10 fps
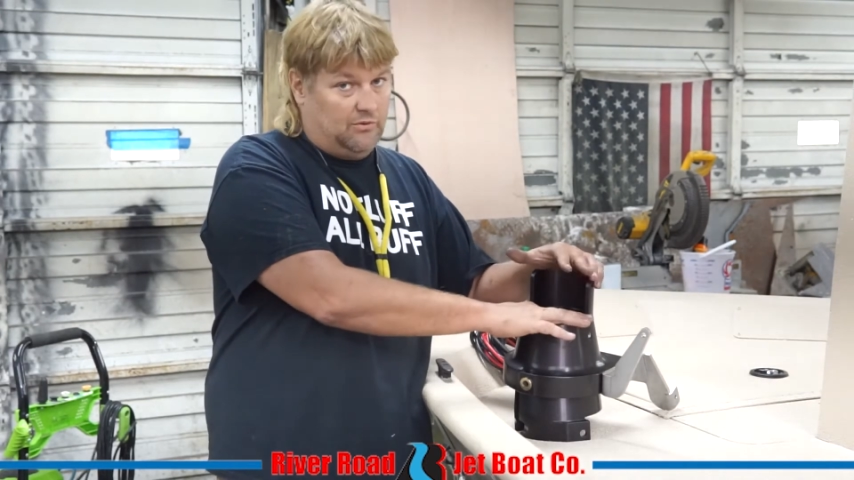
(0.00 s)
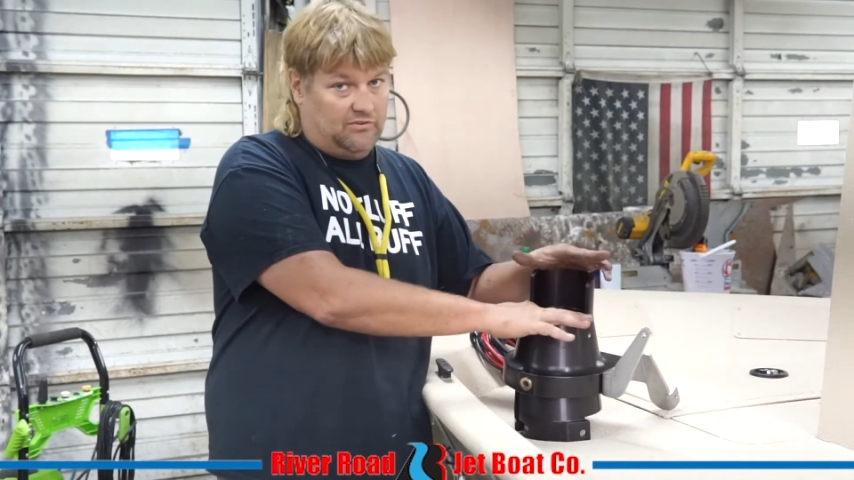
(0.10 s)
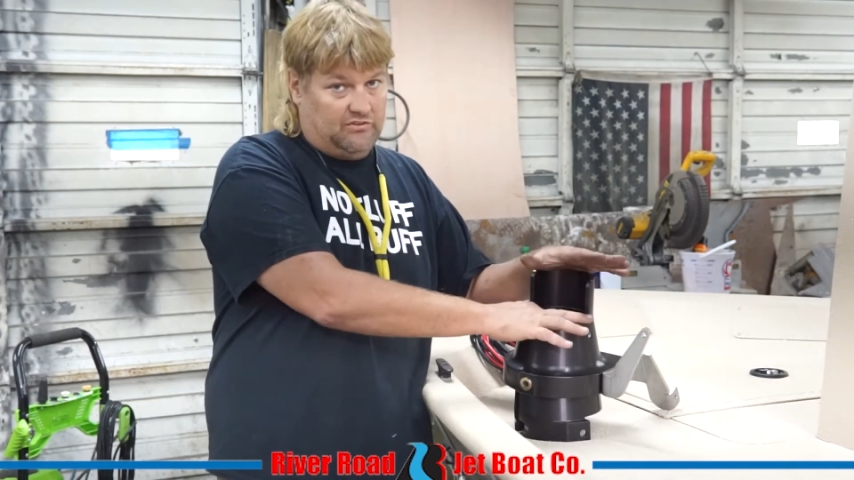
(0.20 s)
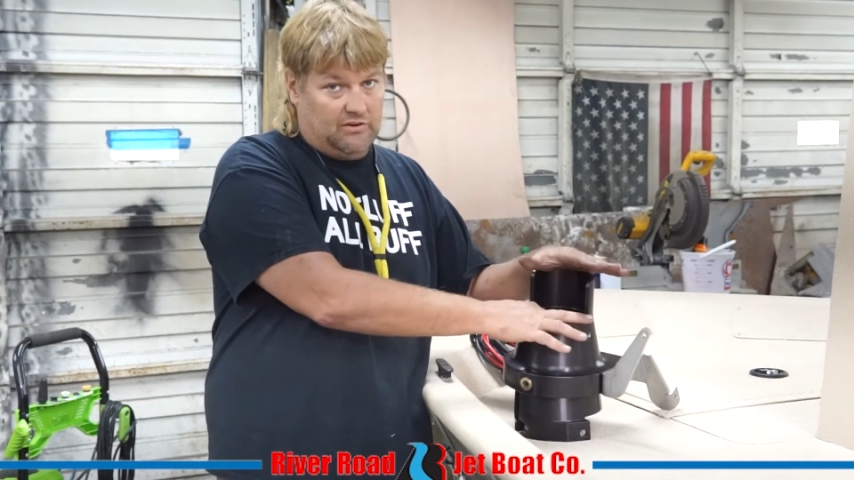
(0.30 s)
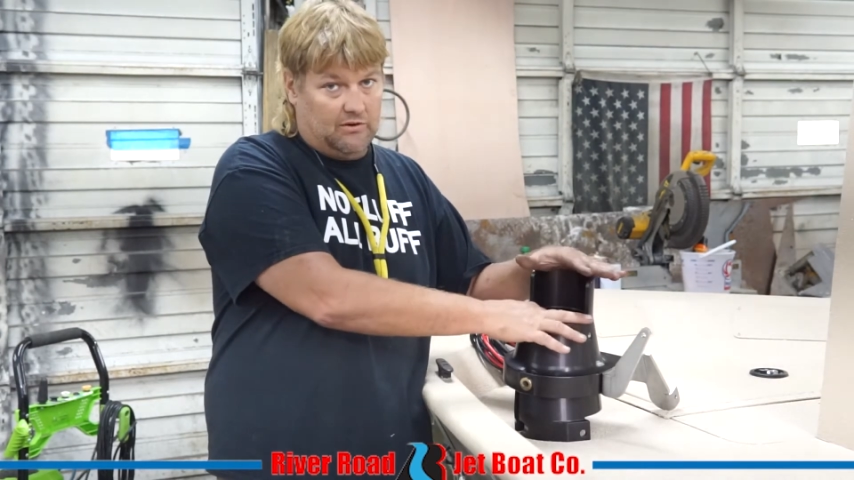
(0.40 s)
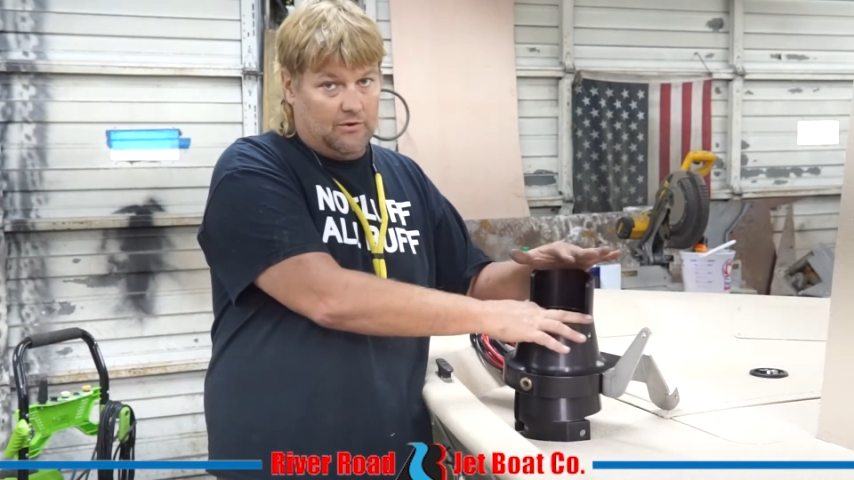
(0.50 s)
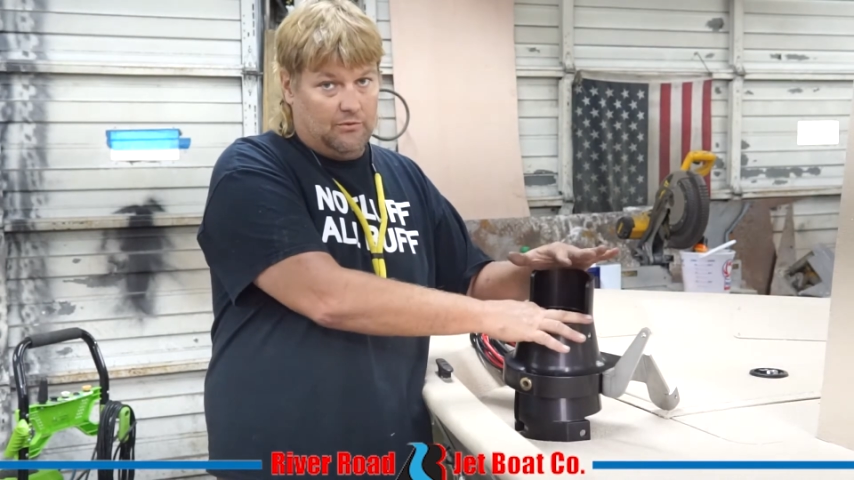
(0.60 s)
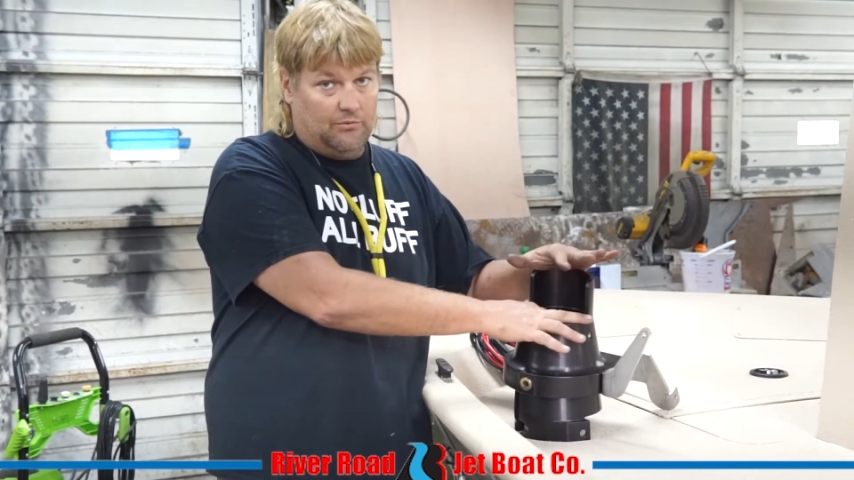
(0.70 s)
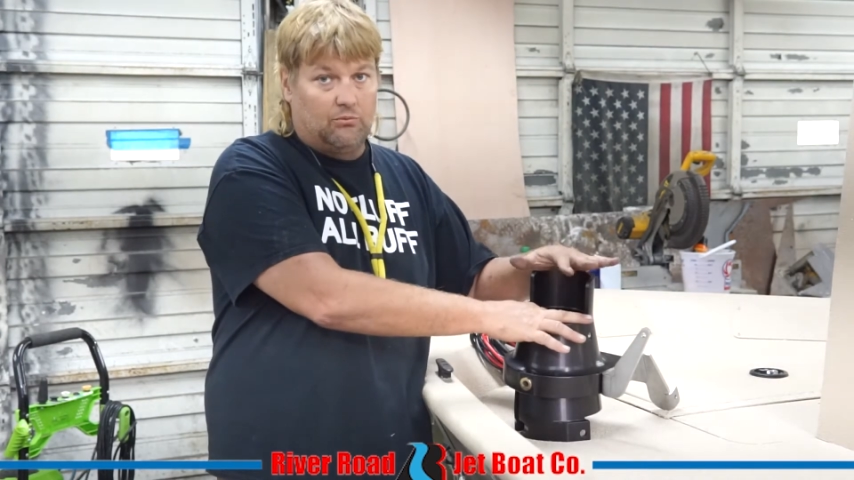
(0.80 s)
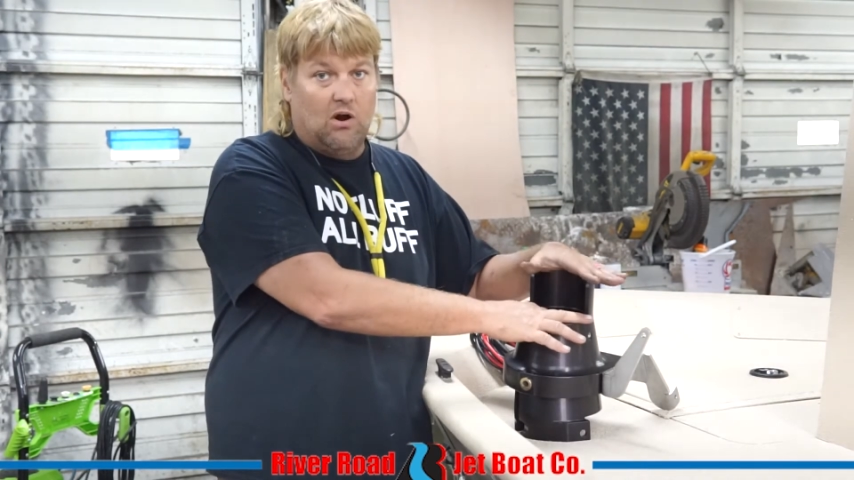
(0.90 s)
with
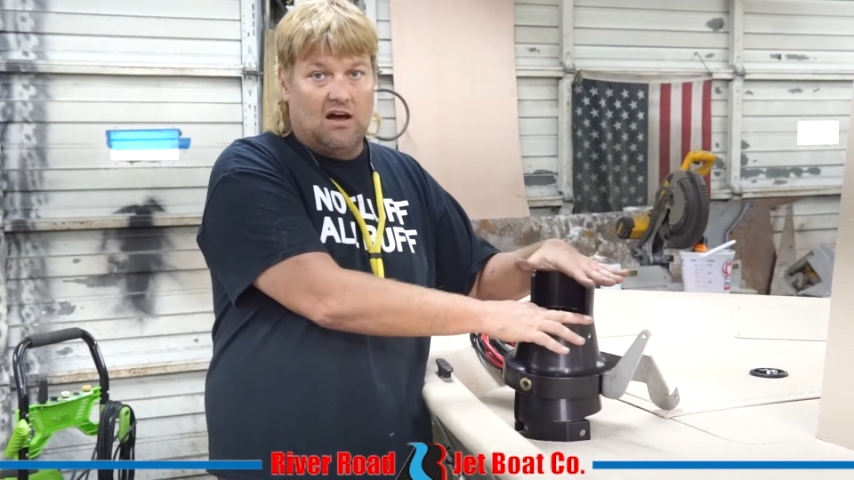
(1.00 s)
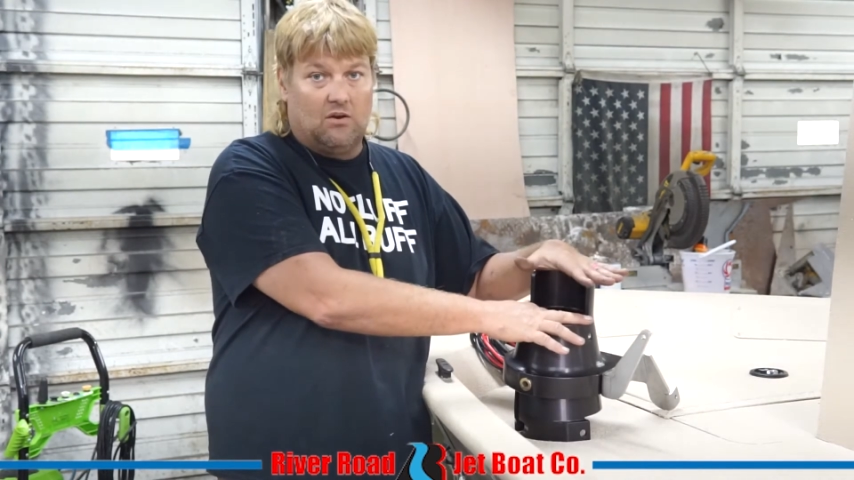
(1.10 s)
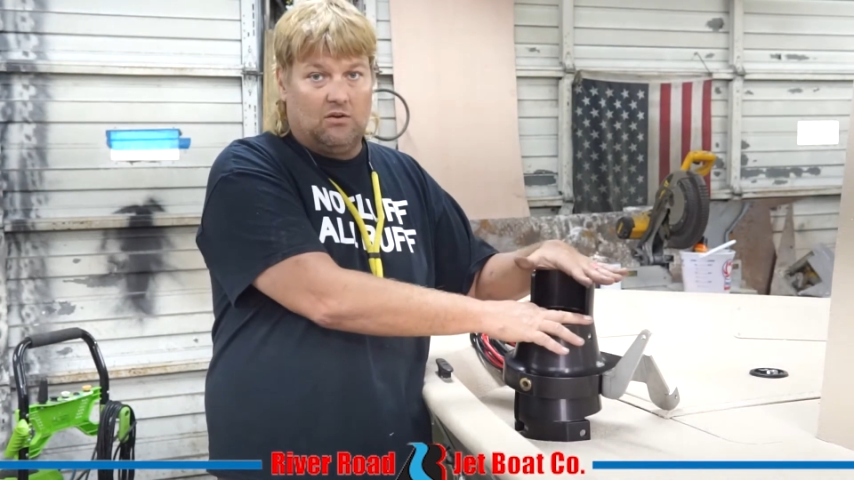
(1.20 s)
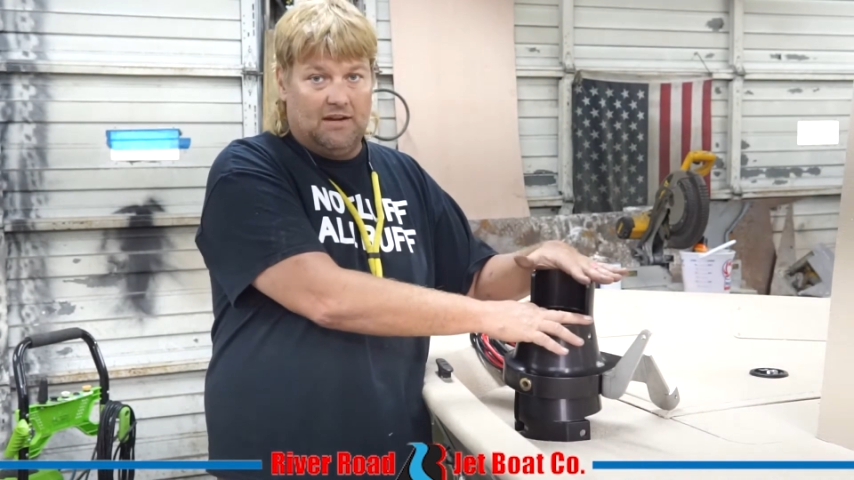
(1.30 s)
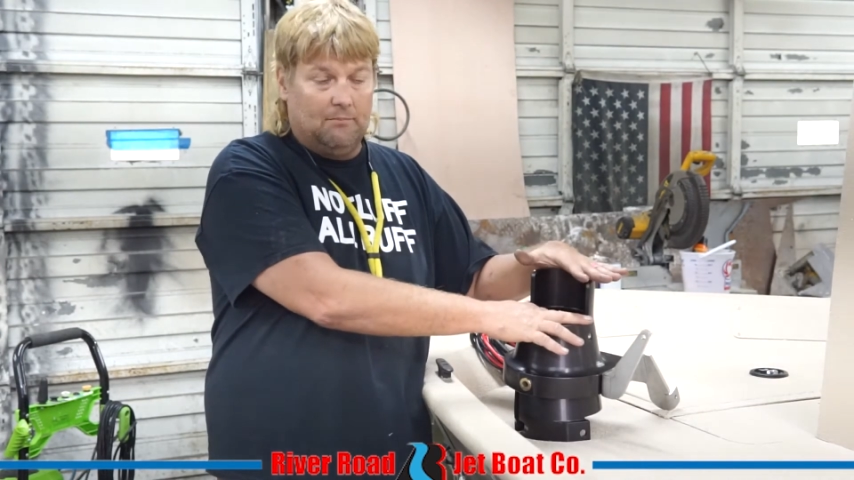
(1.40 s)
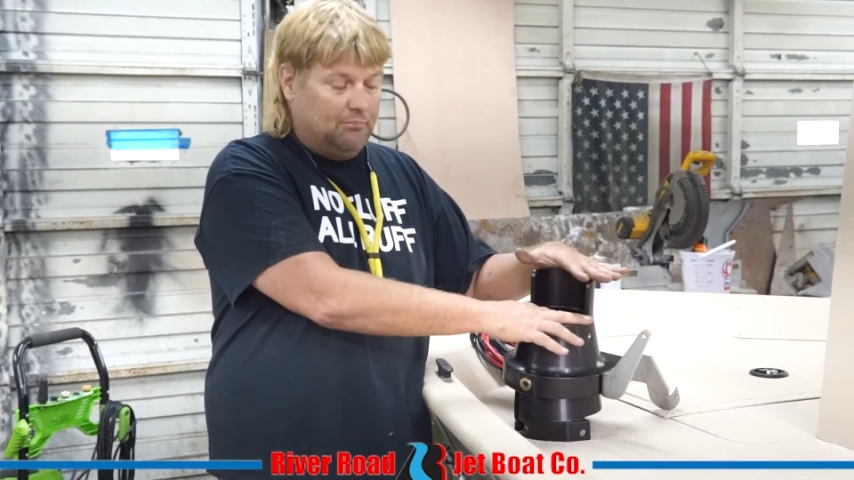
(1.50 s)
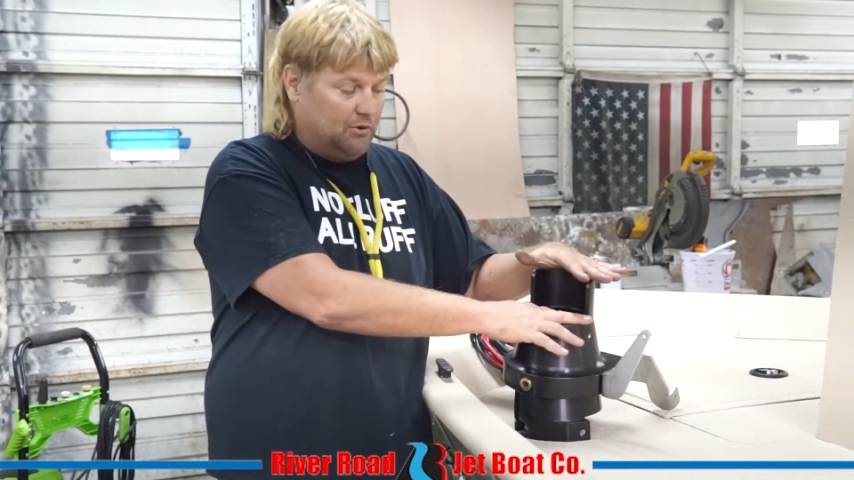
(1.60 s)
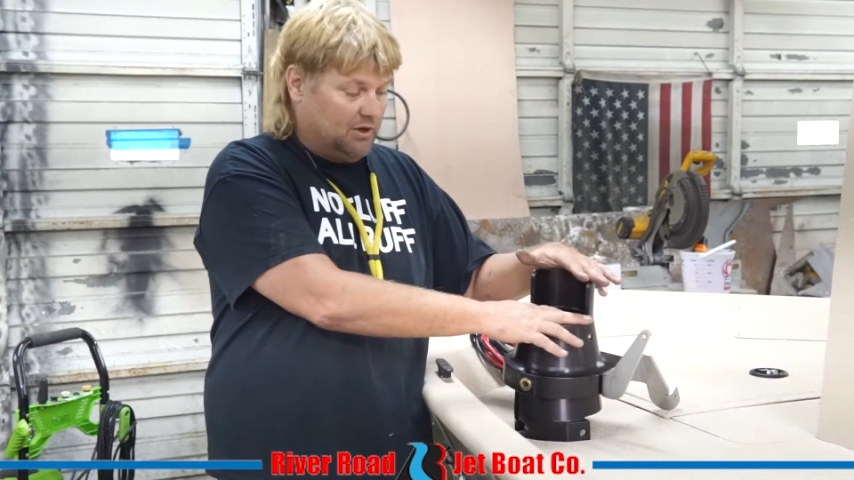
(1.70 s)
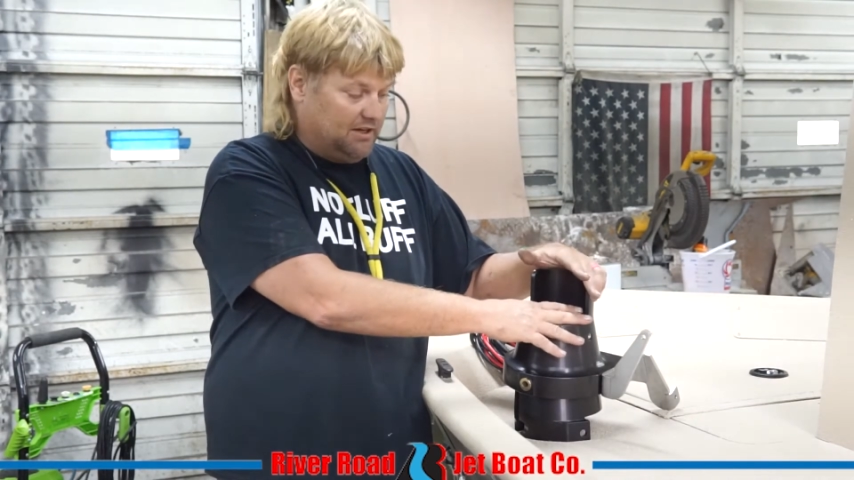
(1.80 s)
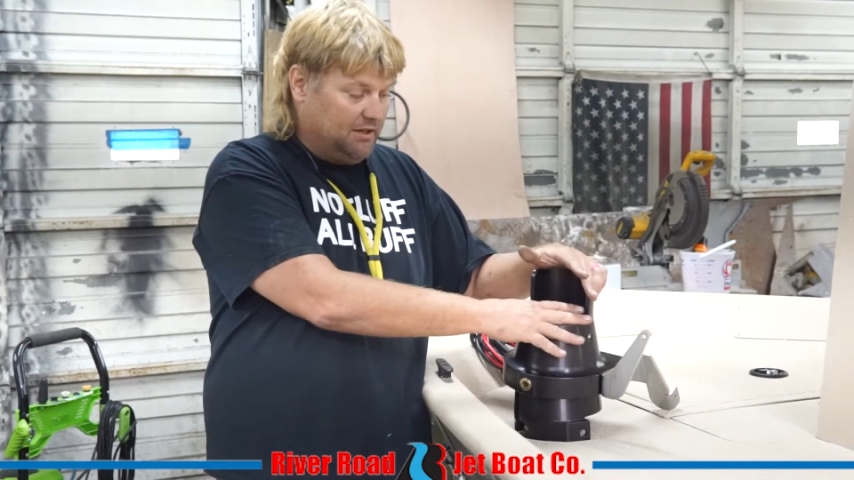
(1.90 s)
zero throttle
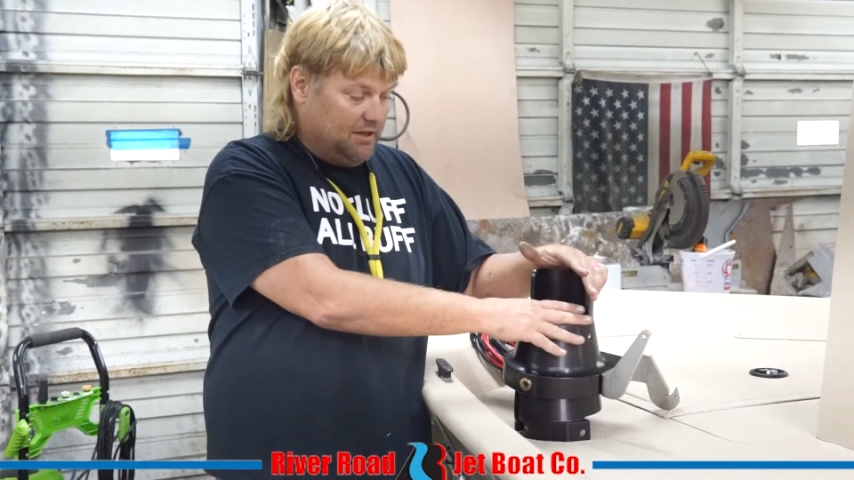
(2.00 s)
input,